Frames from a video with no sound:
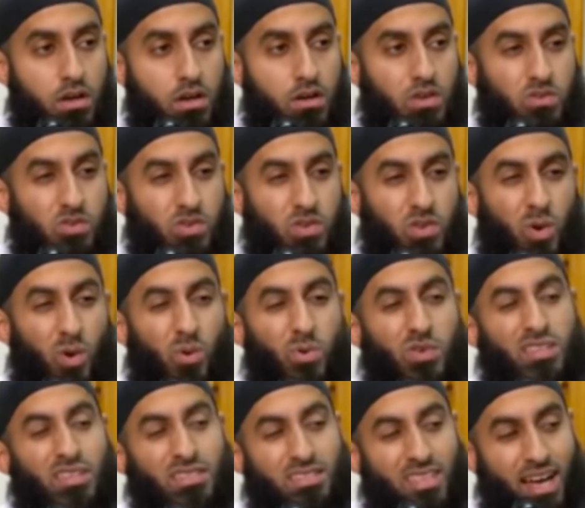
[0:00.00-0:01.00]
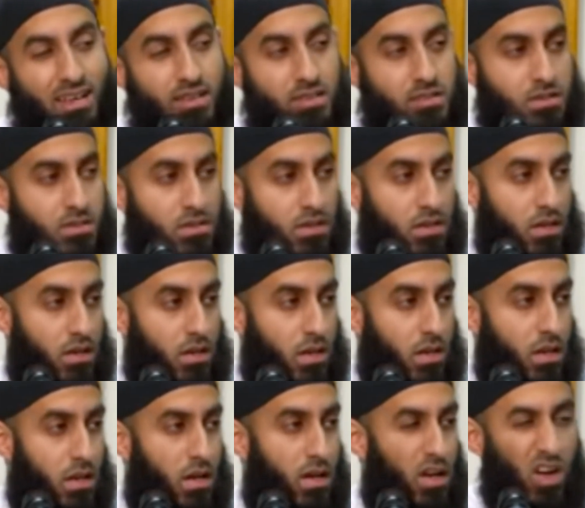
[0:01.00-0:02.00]
To your own desires.
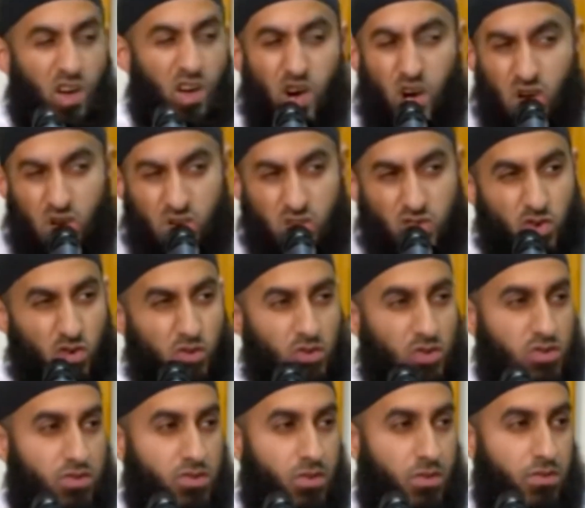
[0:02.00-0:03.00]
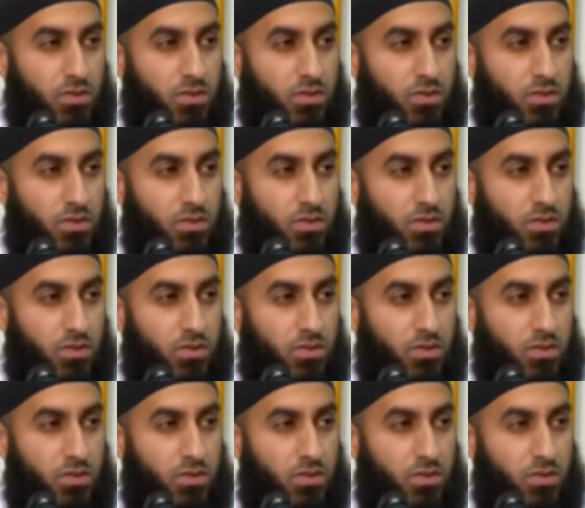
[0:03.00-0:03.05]
Can't control yourself.